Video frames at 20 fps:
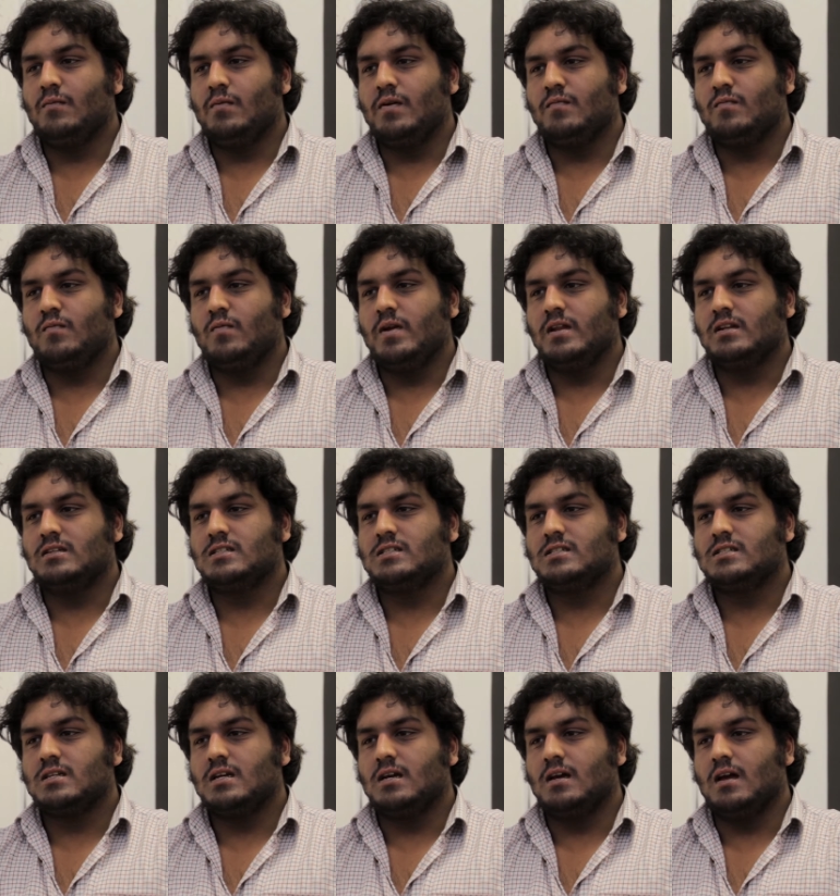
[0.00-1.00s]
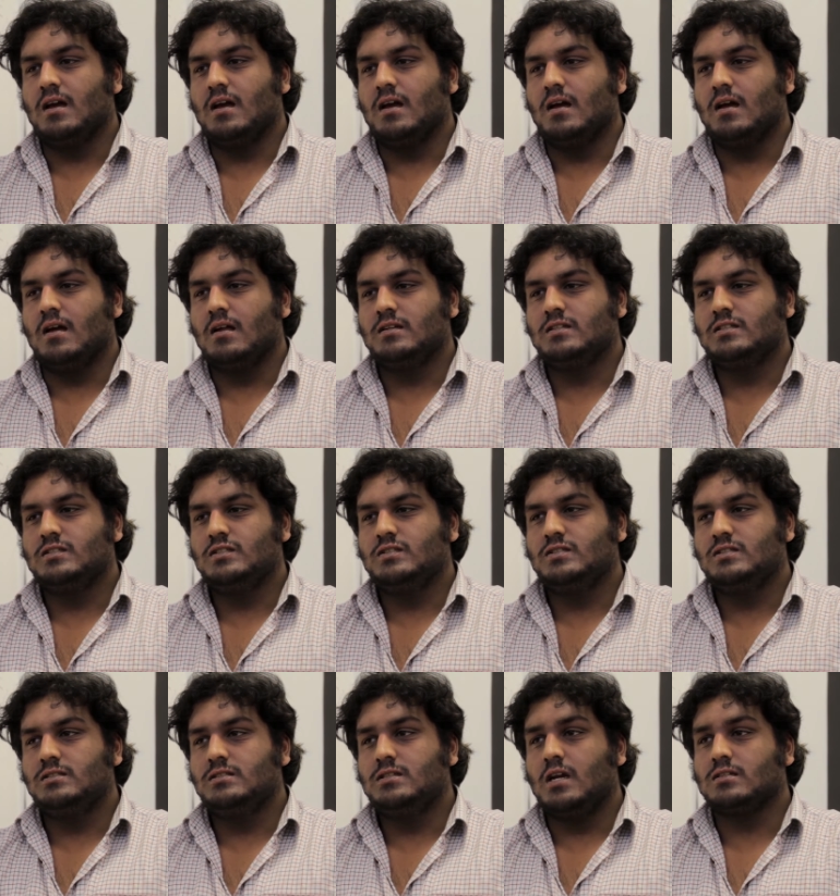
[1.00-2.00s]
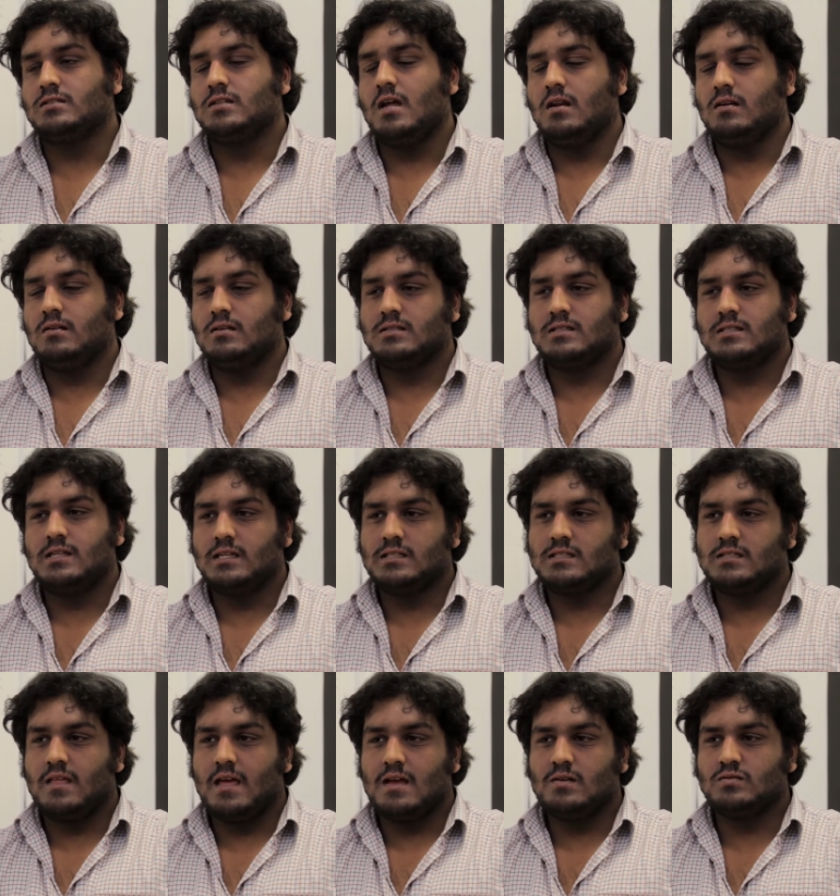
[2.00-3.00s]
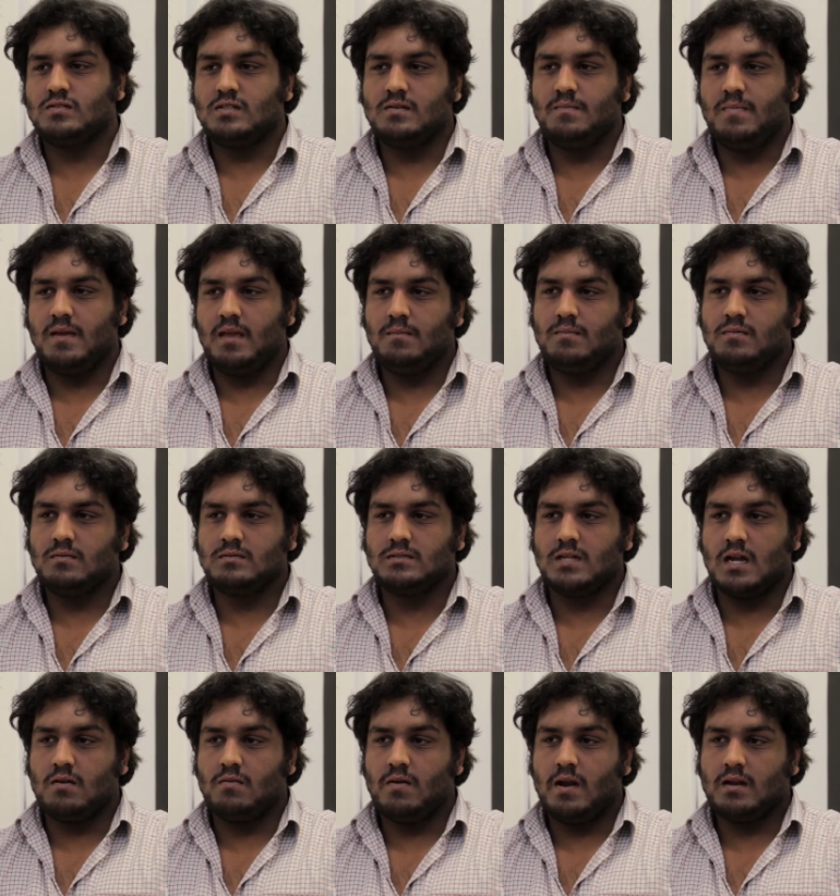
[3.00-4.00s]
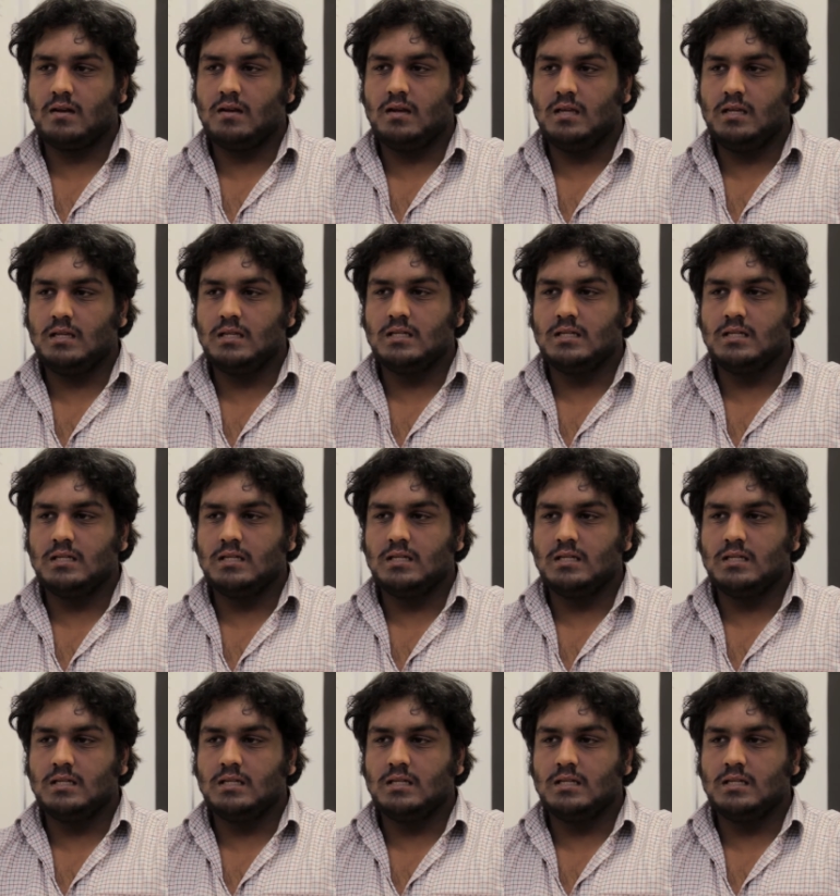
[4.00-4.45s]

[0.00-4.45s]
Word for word: we've reached uh, just under six thousand people directly,